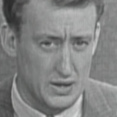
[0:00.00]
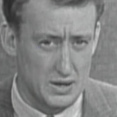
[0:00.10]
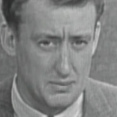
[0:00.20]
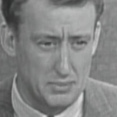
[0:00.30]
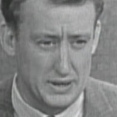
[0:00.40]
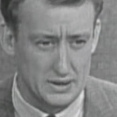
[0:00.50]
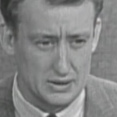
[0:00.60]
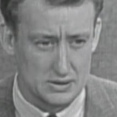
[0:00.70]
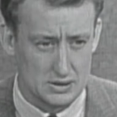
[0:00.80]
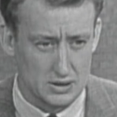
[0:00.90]
I think a
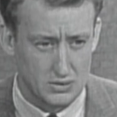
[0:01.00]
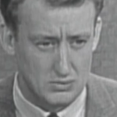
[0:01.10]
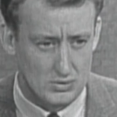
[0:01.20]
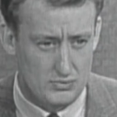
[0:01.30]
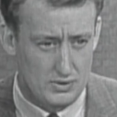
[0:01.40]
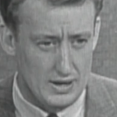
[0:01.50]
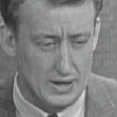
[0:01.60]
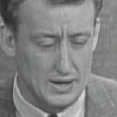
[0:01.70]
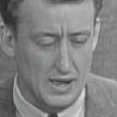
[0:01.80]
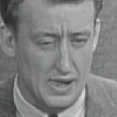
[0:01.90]
button is another word for
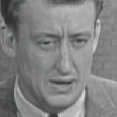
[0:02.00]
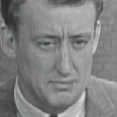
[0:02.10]
that.